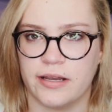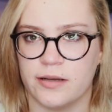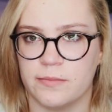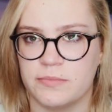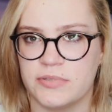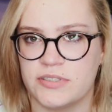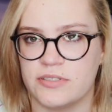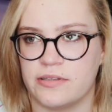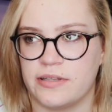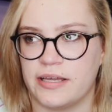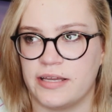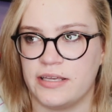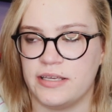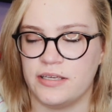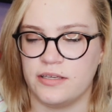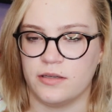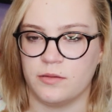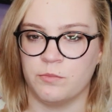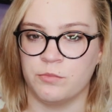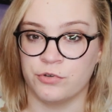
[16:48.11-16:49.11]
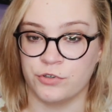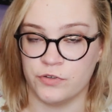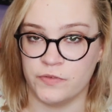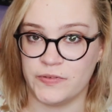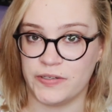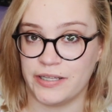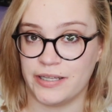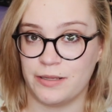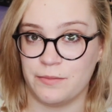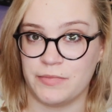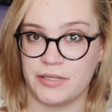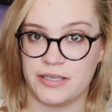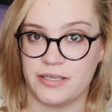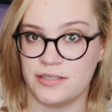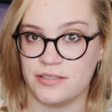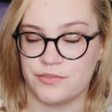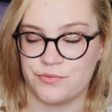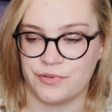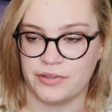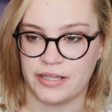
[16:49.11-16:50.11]
up so that he could prove to them that
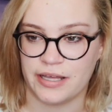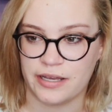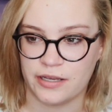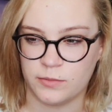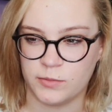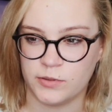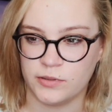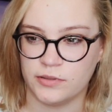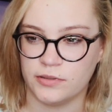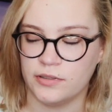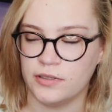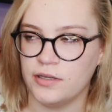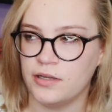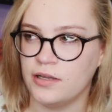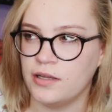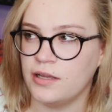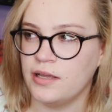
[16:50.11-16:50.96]
he's reliable,